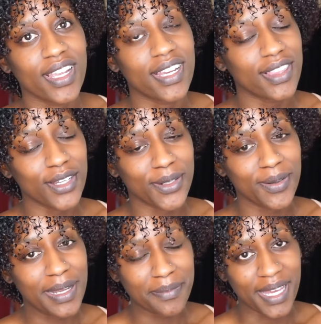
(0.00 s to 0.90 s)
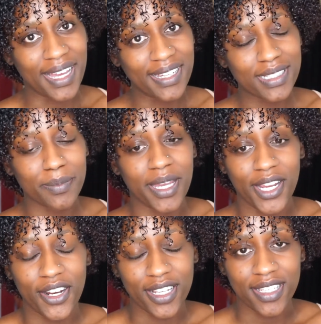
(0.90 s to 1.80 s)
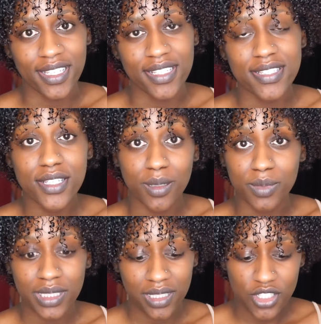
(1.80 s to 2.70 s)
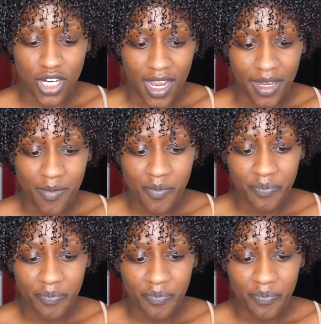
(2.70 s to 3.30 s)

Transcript: Hello, I'm back. My hair is completely dry.